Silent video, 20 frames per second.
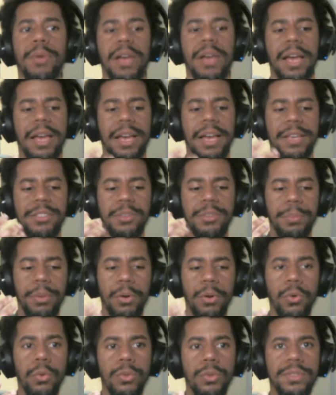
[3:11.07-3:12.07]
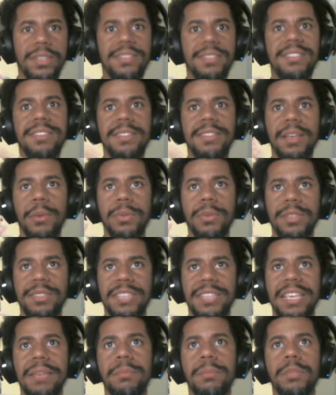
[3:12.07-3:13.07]
I suppose it was the
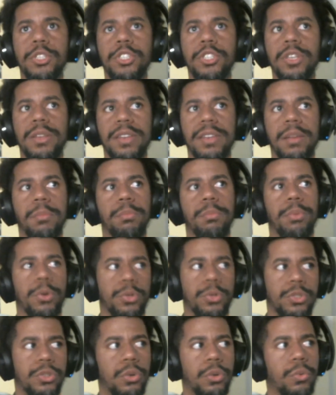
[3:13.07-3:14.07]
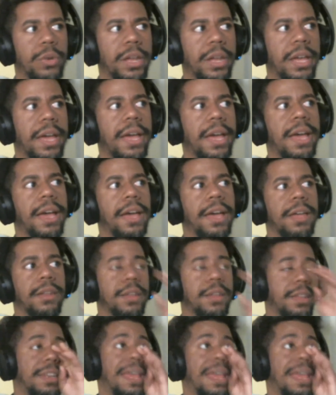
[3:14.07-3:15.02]
same mission that Bertolt had,